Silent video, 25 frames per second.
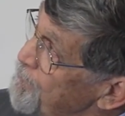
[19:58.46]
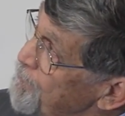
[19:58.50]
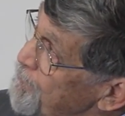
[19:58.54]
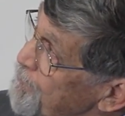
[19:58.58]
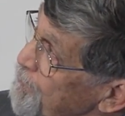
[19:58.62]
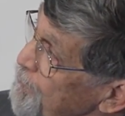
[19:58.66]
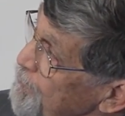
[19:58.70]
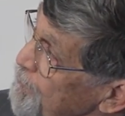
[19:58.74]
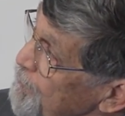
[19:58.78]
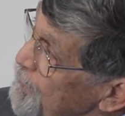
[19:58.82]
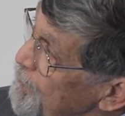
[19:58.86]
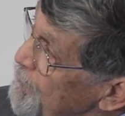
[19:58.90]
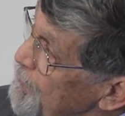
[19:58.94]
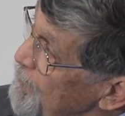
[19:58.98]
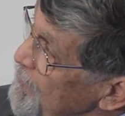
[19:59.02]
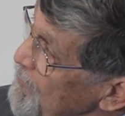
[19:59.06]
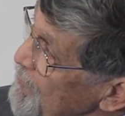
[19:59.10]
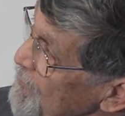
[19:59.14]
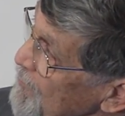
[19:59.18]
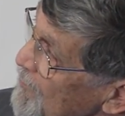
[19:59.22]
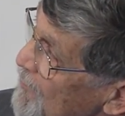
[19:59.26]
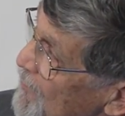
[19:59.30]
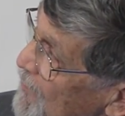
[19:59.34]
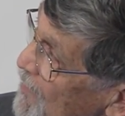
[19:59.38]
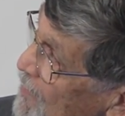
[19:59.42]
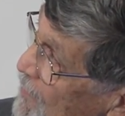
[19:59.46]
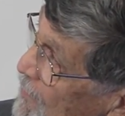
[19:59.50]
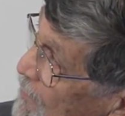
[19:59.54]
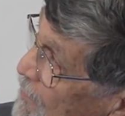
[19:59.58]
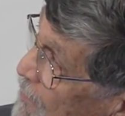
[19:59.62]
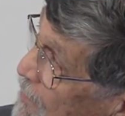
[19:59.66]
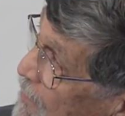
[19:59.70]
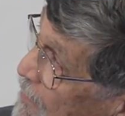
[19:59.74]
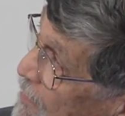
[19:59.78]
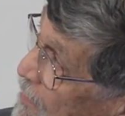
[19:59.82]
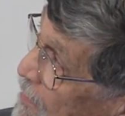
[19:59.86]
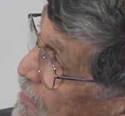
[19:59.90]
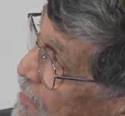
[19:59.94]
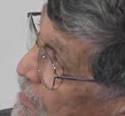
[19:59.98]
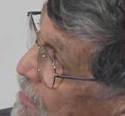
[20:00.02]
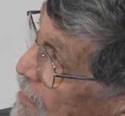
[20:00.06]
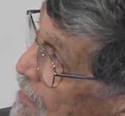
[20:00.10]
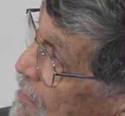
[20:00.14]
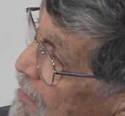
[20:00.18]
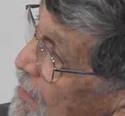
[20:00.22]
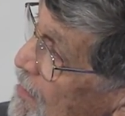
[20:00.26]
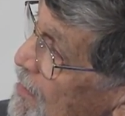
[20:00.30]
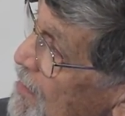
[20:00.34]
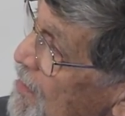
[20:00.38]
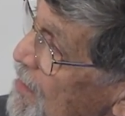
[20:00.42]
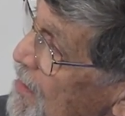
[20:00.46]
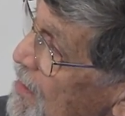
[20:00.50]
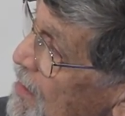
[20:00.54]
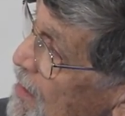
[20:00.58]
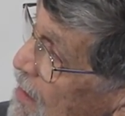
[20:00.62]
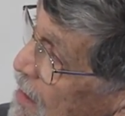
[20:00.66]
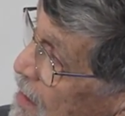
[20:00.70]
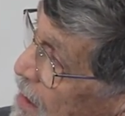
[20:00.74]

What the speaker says: No one is speaking in this clip.